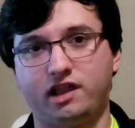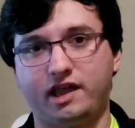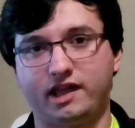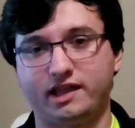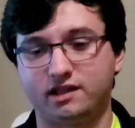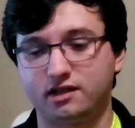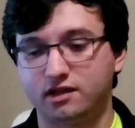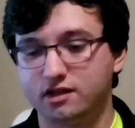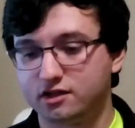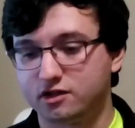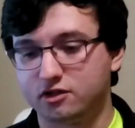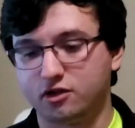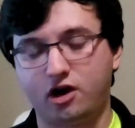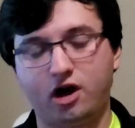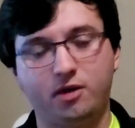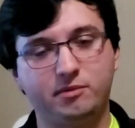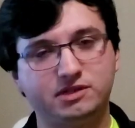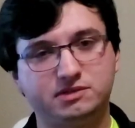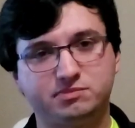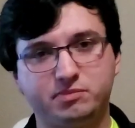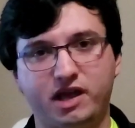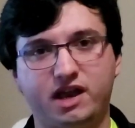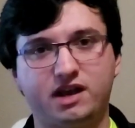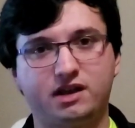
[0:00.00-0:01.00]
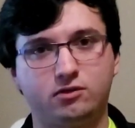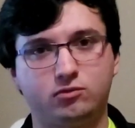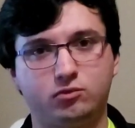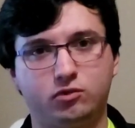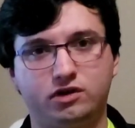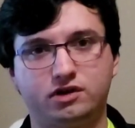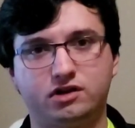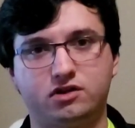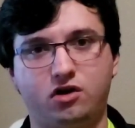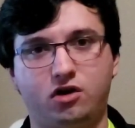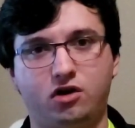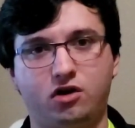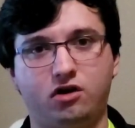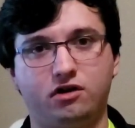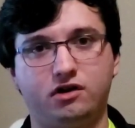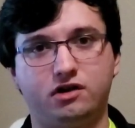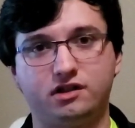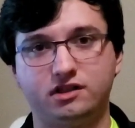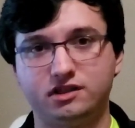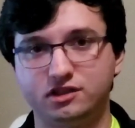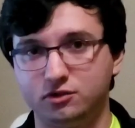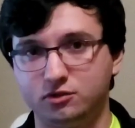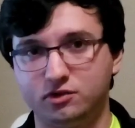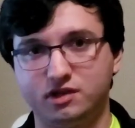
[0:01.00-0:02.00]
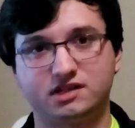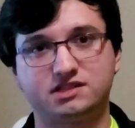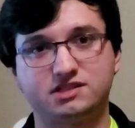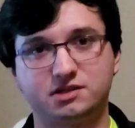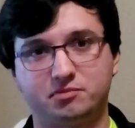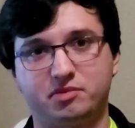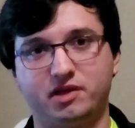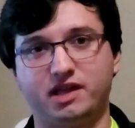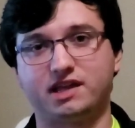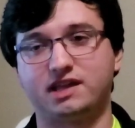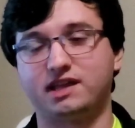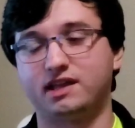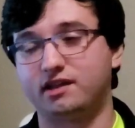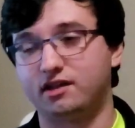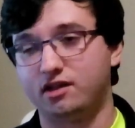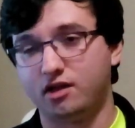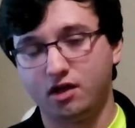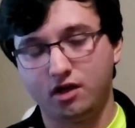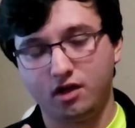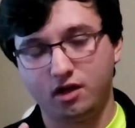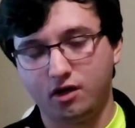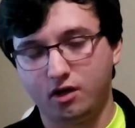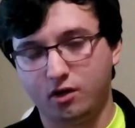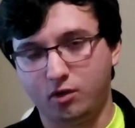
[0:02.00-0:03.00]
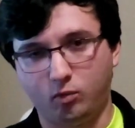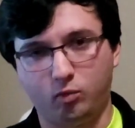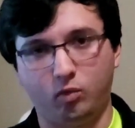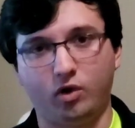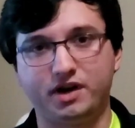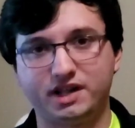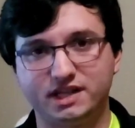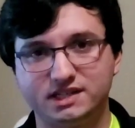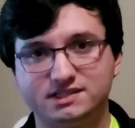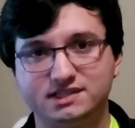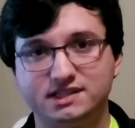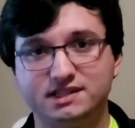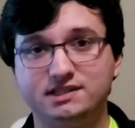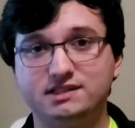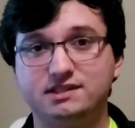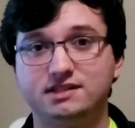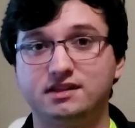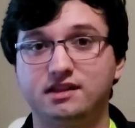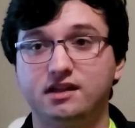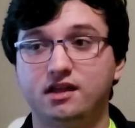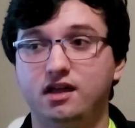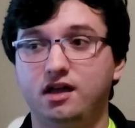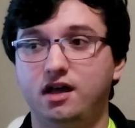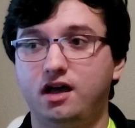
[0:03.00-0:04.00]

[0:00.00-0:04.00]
Like, Konami's banning one card, you get to pick it. What is it?